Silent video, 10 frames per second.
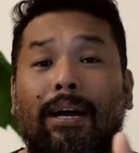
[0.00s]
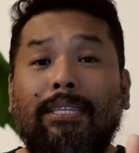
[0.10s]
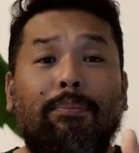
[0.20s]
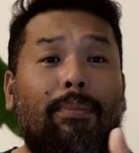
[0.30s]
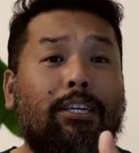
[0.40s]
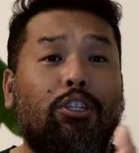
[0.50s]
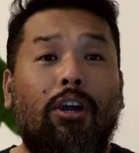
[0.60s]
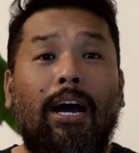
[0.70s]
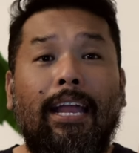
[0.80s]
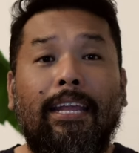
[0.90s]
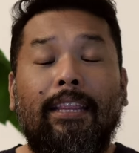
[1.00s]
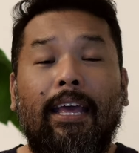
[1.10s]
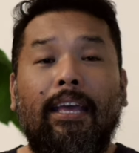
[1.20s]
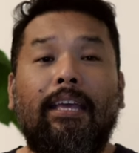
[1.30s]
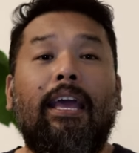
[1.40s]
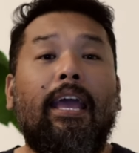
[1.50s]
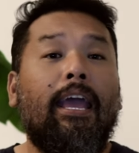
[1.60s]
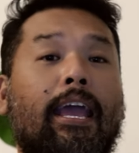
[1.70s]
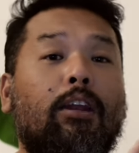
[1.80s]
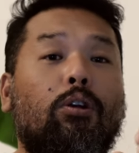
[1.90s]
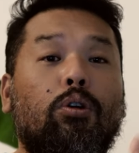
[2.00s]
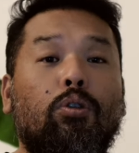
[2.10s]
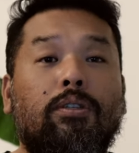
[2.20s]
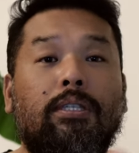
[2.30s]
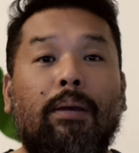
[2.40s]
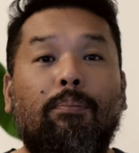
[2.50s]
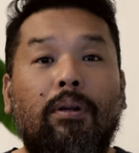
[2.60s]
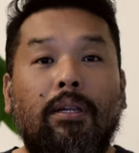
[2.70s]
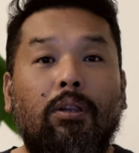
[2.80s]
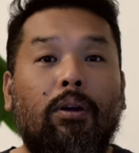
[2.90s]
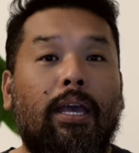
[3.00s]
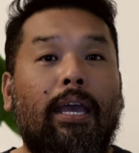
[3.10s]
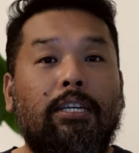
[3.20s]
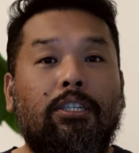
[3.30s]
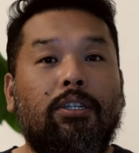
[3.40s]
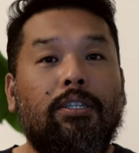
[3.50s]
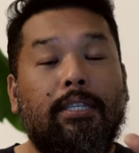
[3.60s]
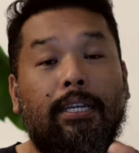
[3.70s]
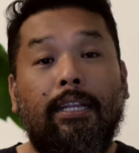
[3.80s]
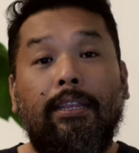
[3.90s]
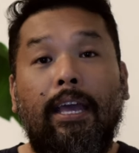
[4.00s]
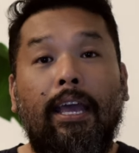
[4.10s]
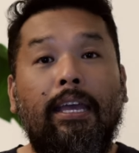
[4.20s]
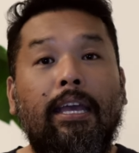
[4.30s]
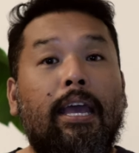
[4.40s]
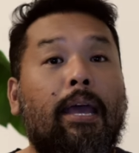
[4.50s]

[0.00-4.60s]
to maximize your holiday and go to several locations in a day,